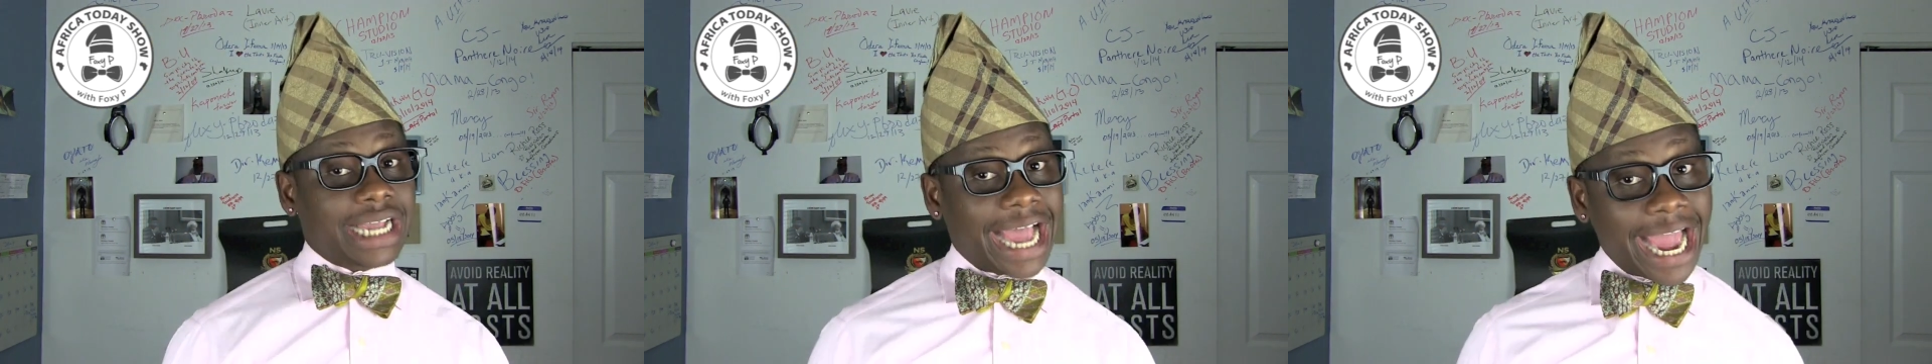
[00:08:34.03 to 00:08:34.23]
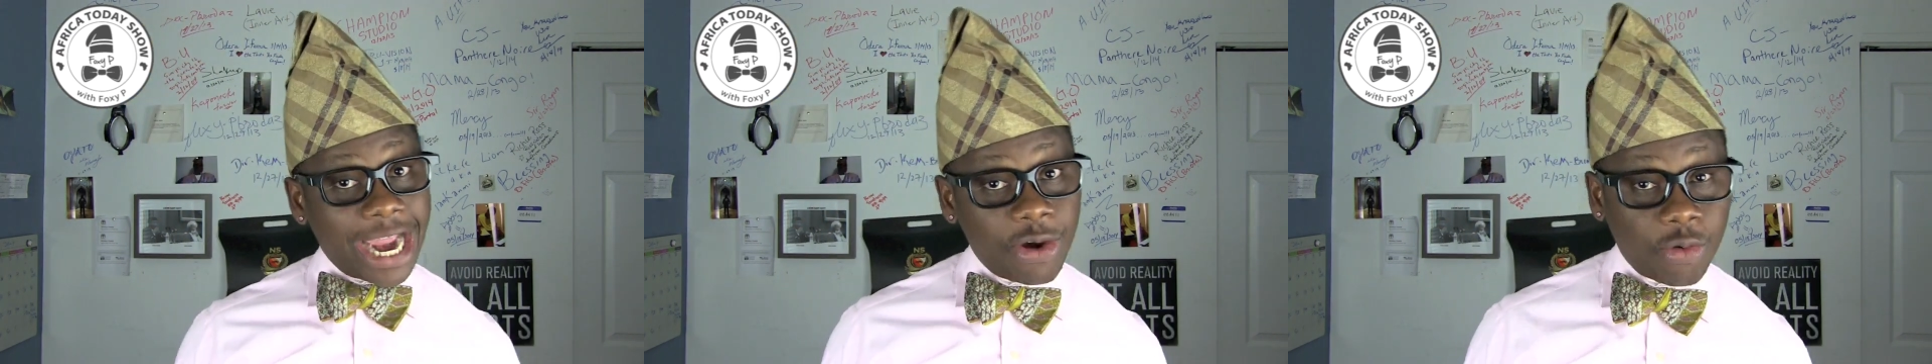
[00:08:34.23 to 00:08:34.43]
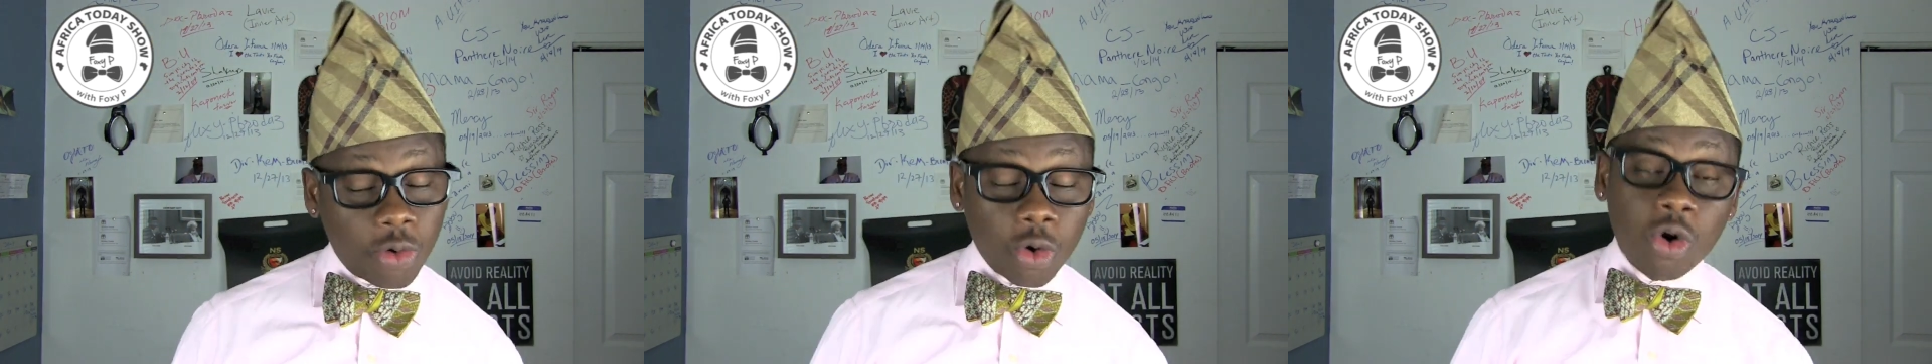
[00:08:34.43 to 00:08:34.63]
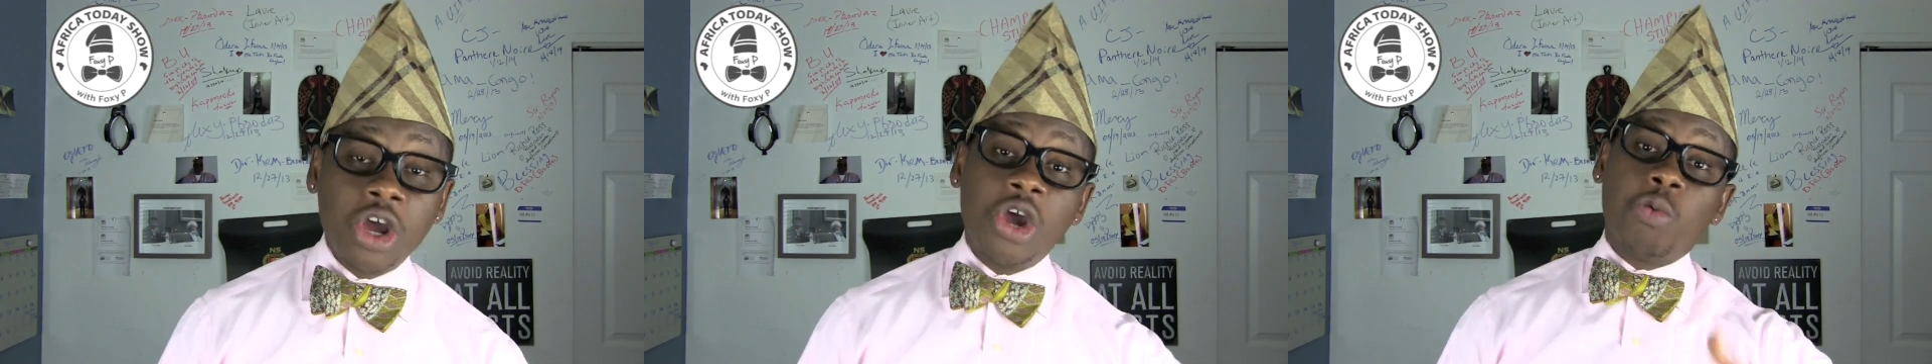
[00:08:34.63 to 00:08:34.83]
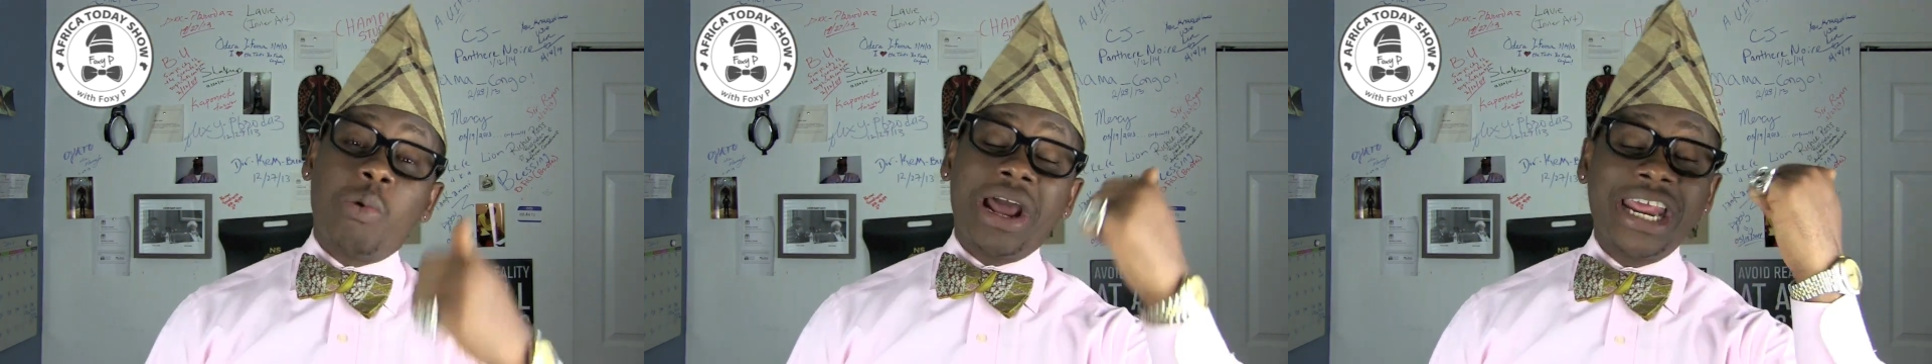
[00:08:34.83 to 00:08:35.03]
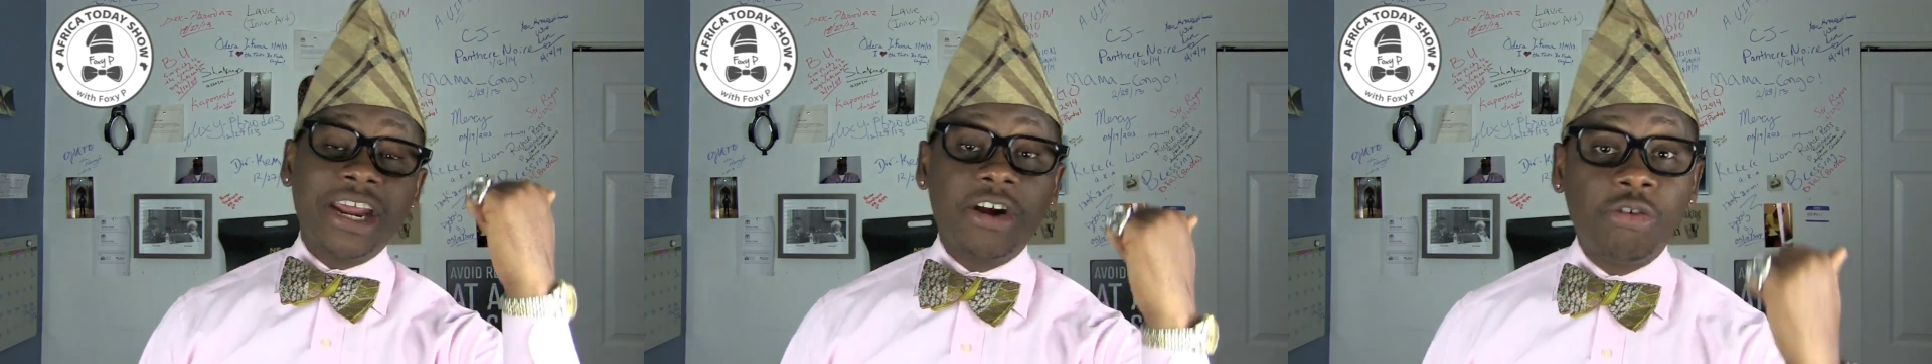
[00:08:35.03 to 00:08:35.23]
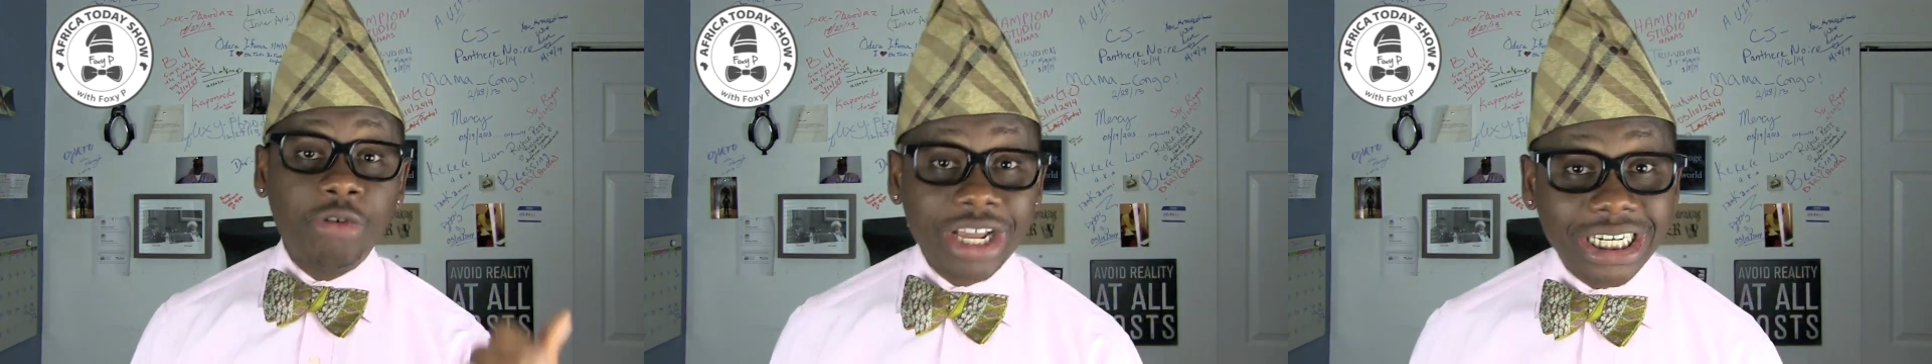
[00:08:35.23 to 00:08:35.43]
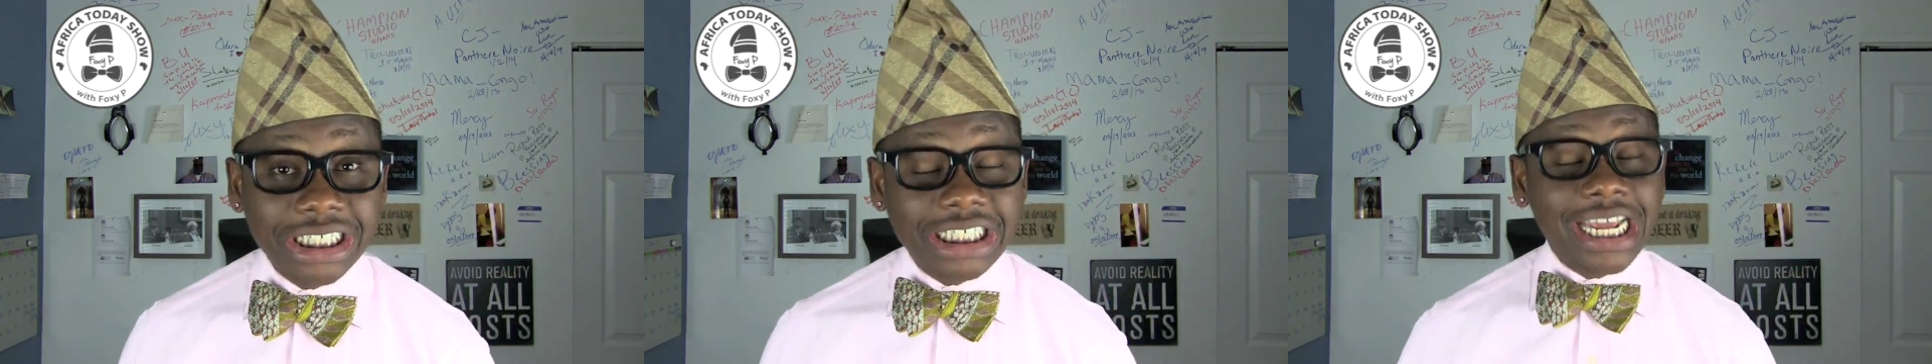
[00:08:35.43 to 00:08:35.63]
Cairo. When he
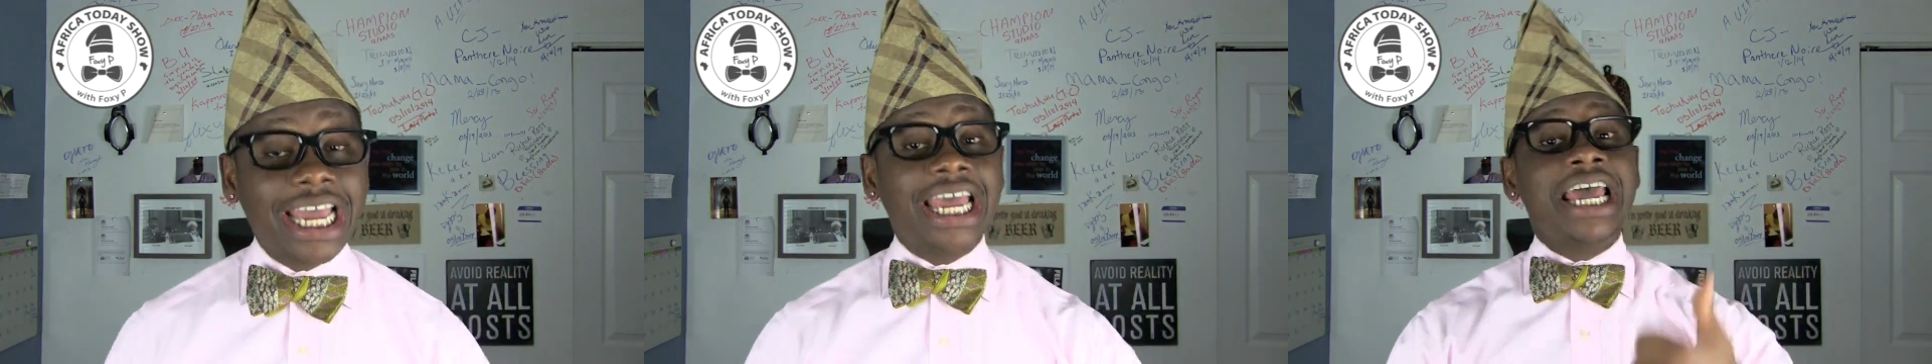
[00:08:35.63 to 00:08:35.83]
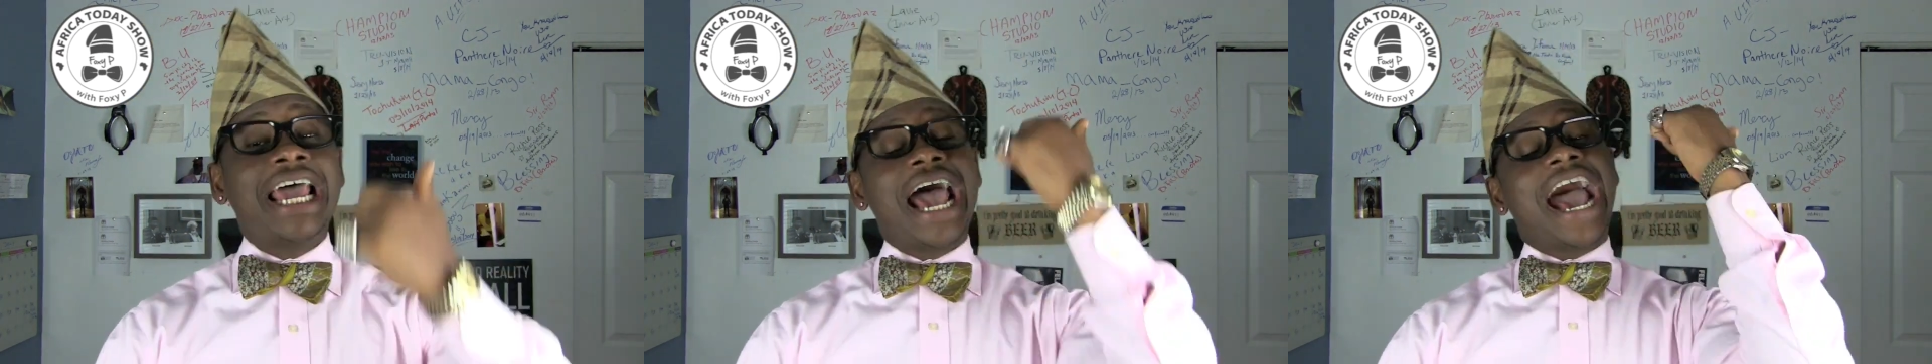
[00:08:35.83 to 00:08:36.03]
reached there,